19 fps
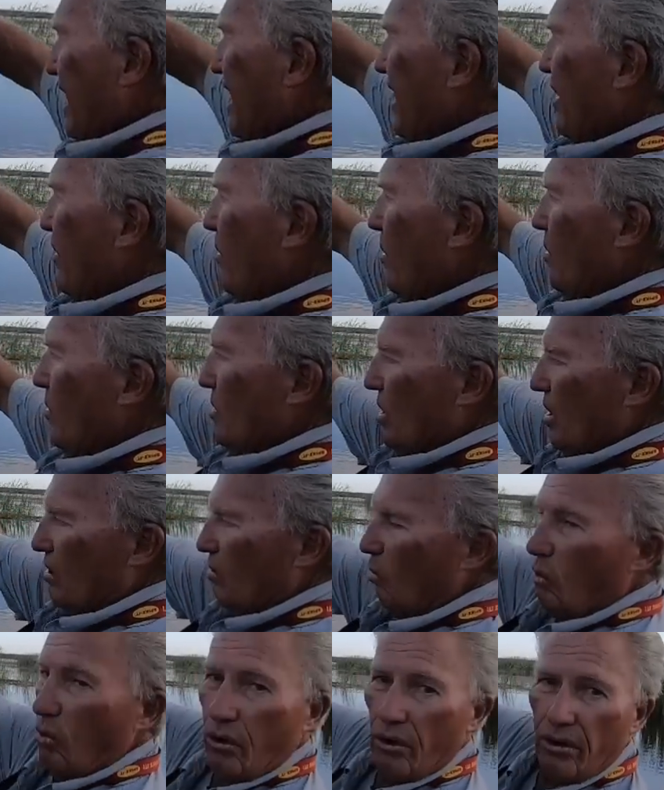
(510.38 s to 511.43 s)
It grows
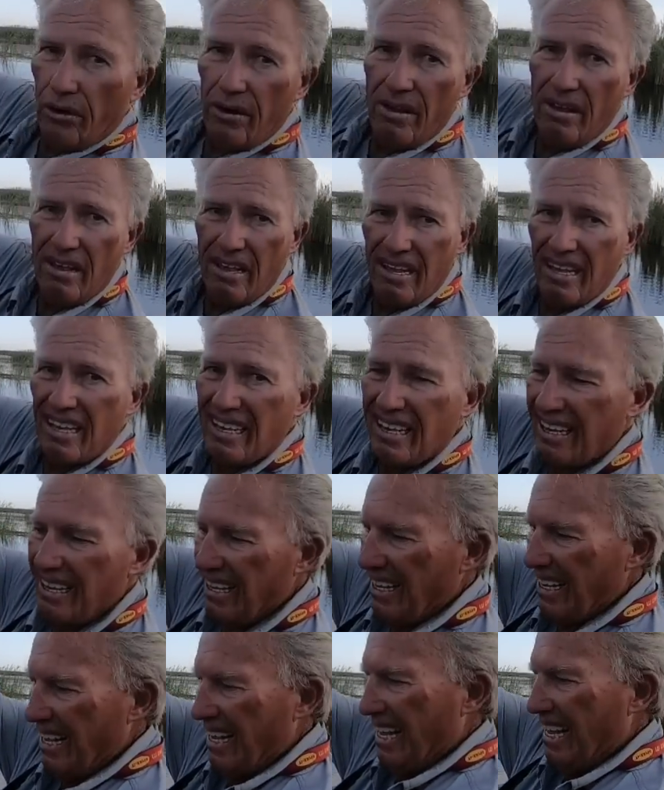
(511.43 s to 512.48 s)
underwater,
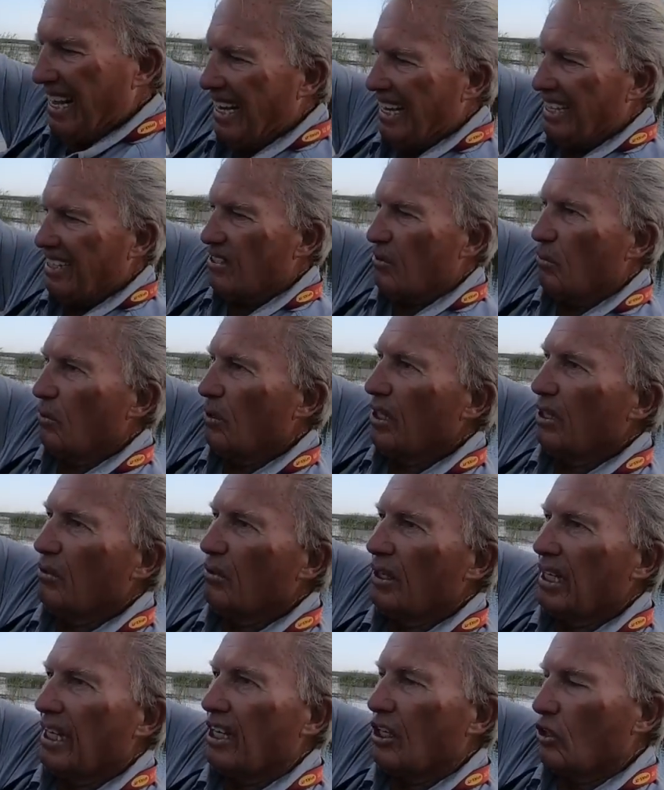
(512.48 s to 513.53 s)
and it's a really,
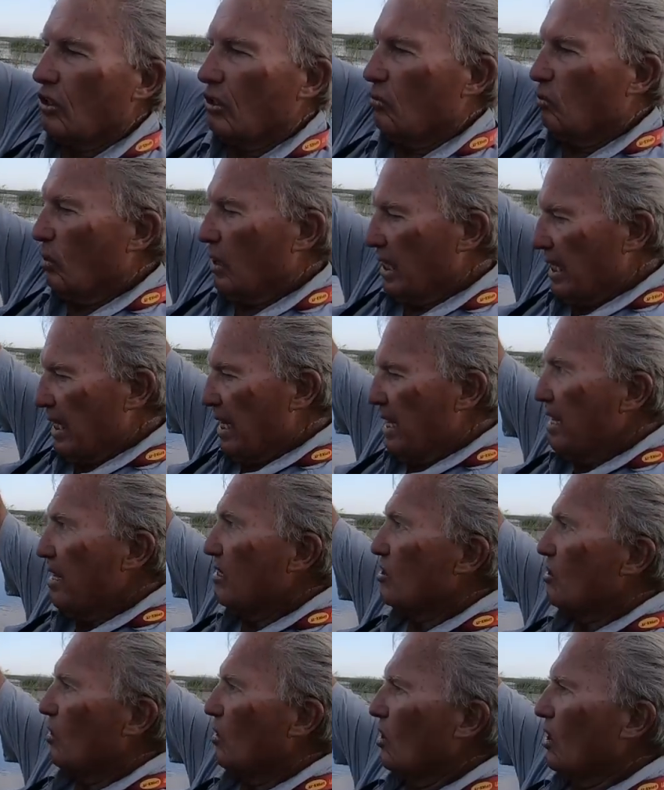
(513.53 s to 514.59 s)
really a good weed.
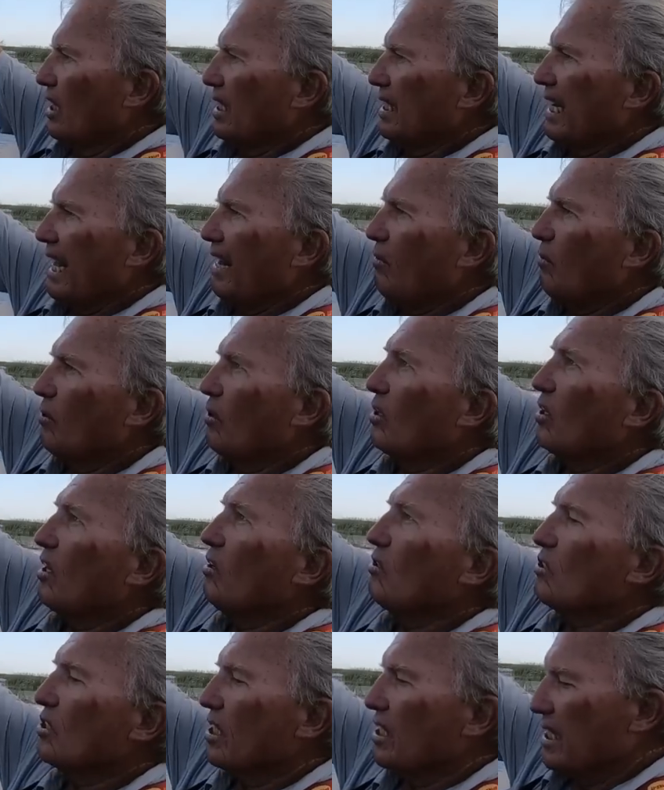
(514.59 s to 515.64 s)
So look at that real
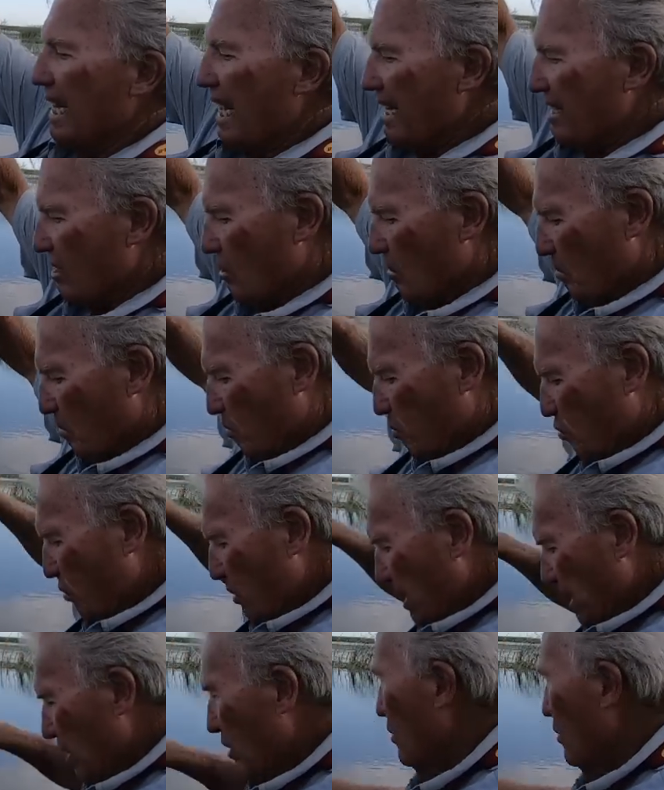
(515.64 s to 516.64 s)
close, because that's some really